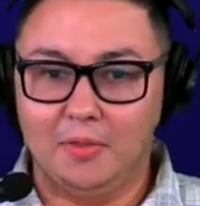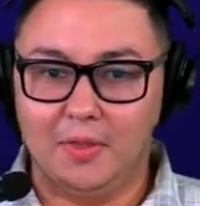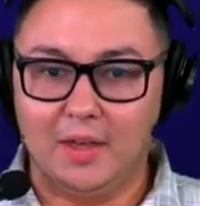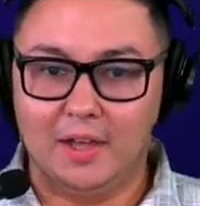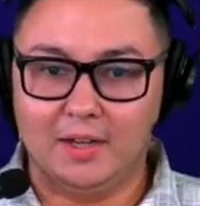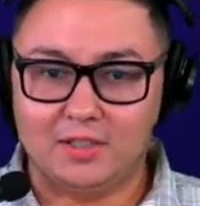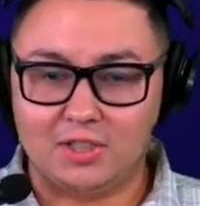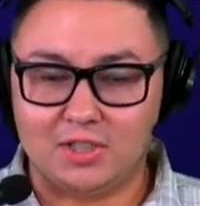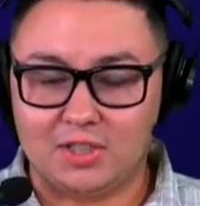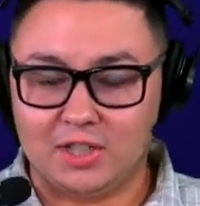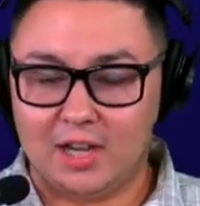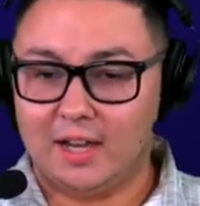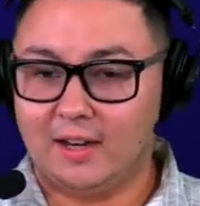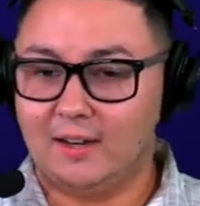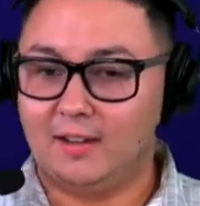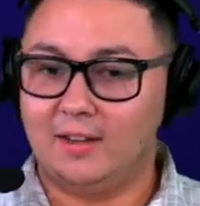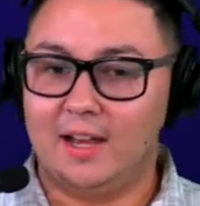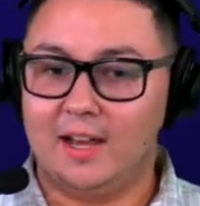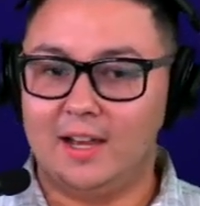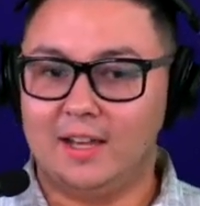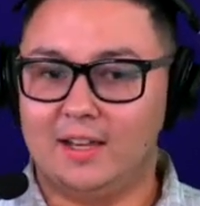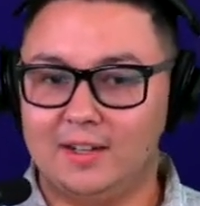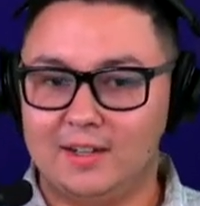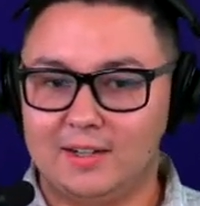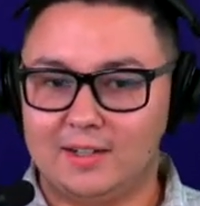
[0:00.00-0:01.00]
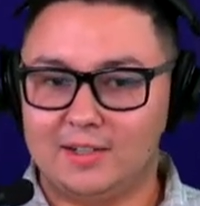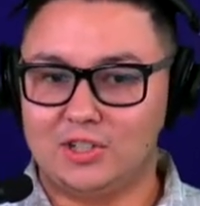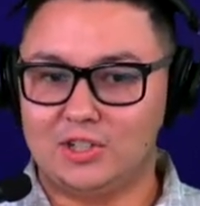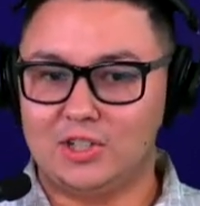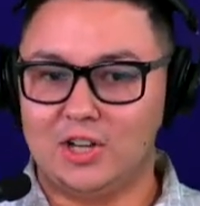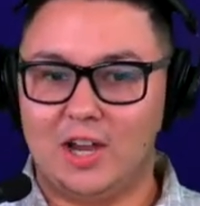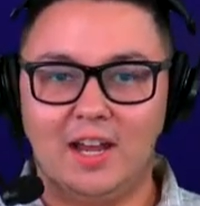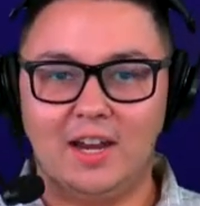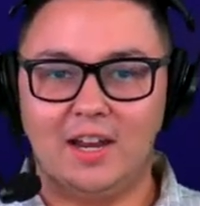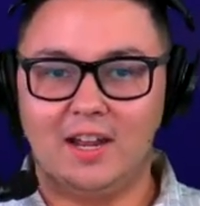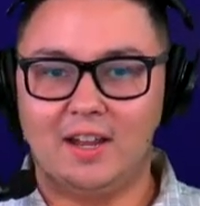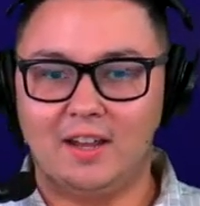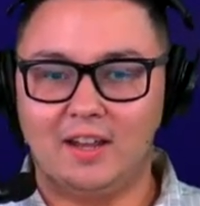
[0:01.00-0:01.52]
that sounded like an
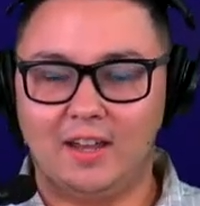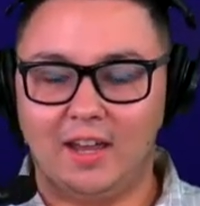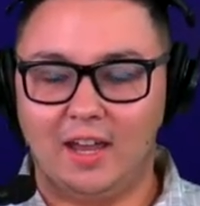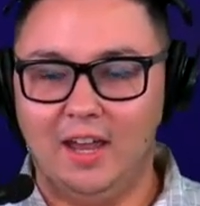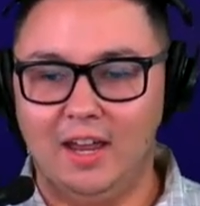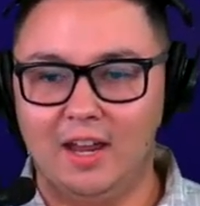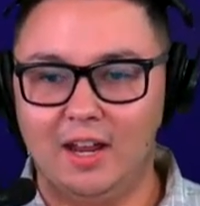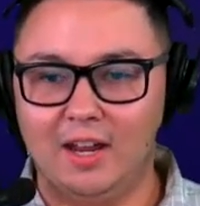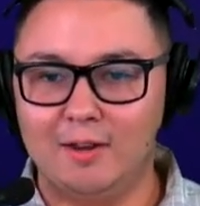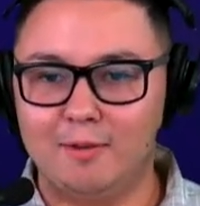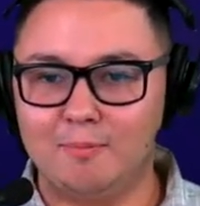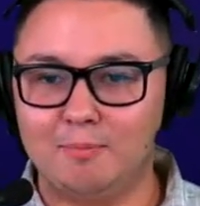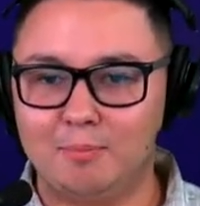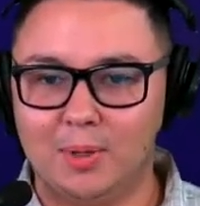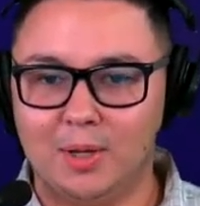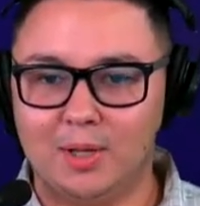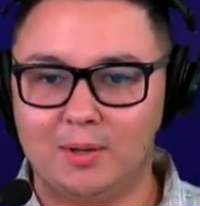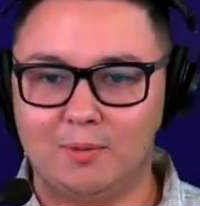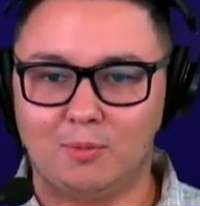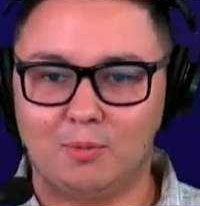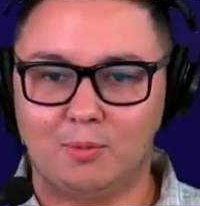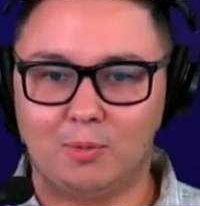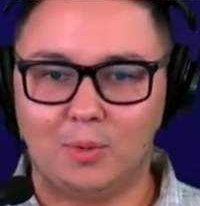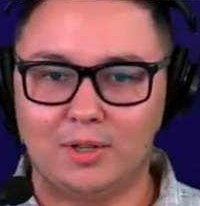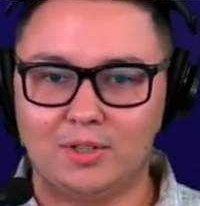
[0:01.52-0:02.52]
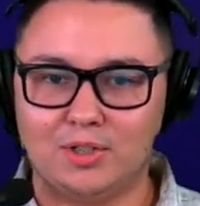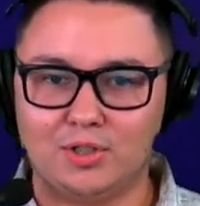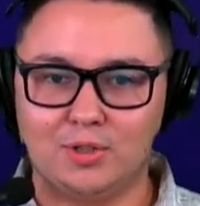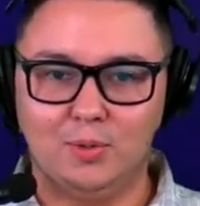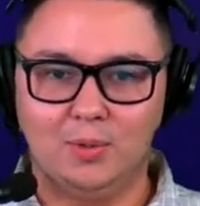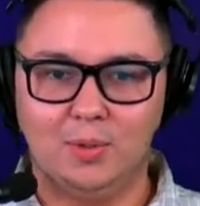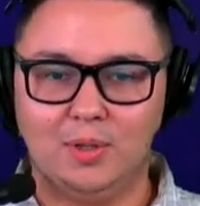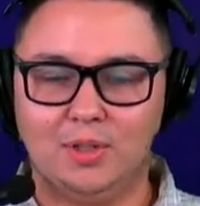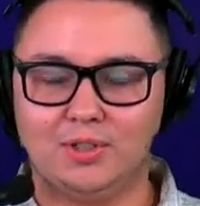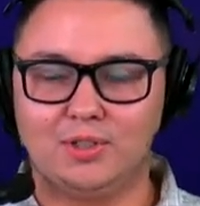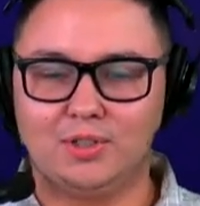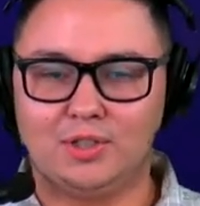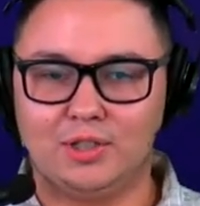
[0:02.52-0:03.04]
exciting game, but Russell
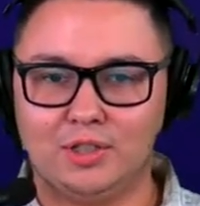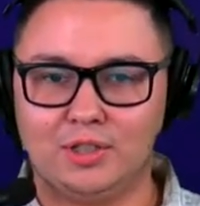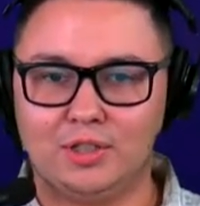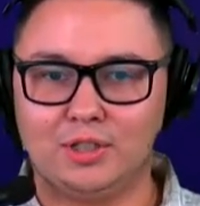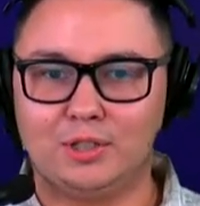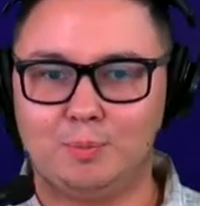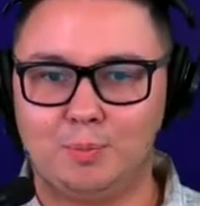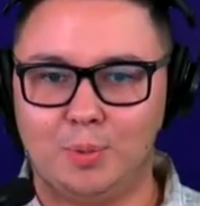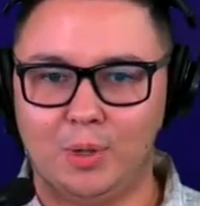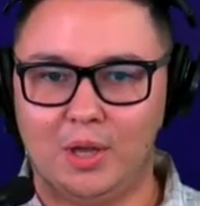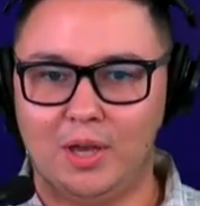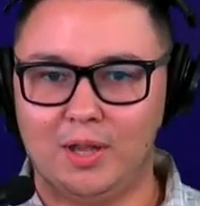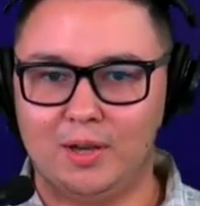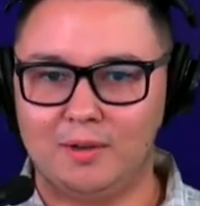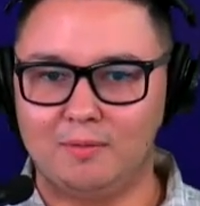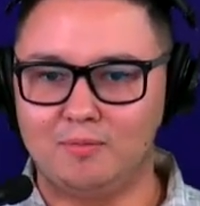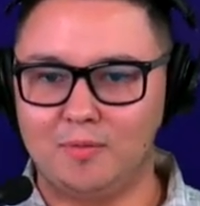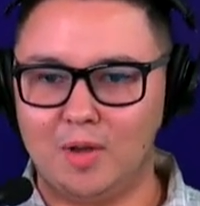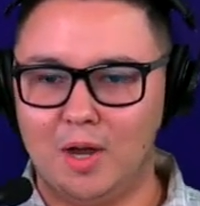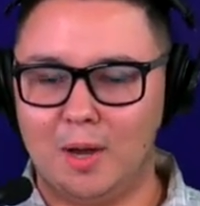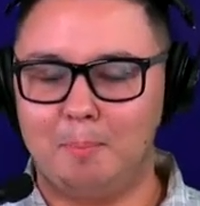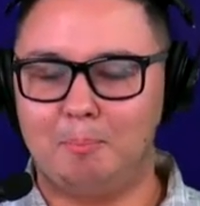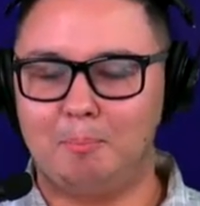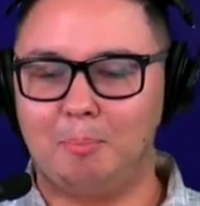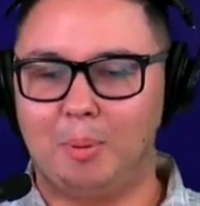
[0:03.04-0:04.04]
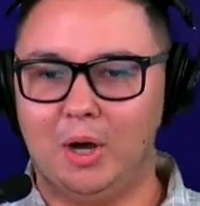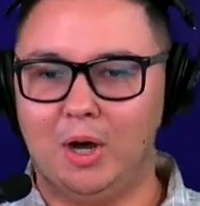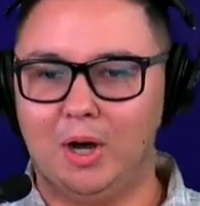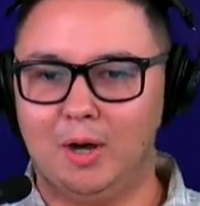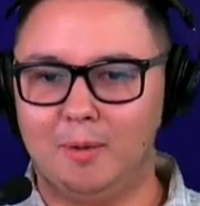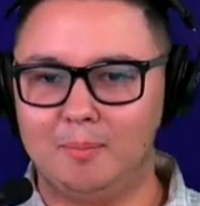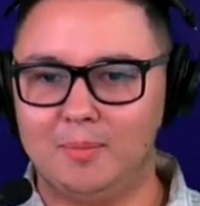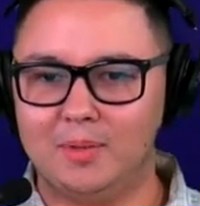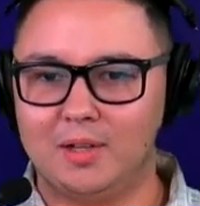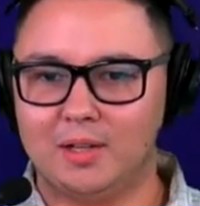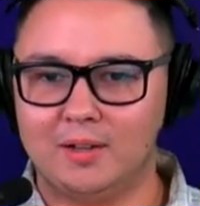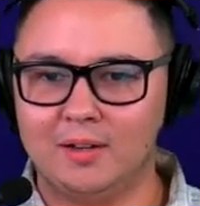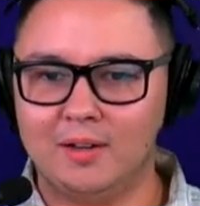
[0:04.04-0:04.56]
Wilson's been a
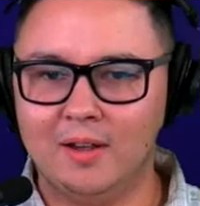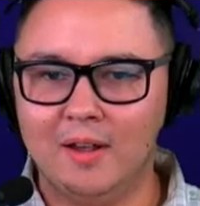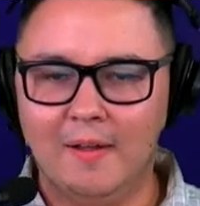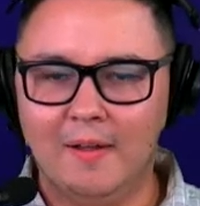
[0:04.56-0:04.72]
bum, and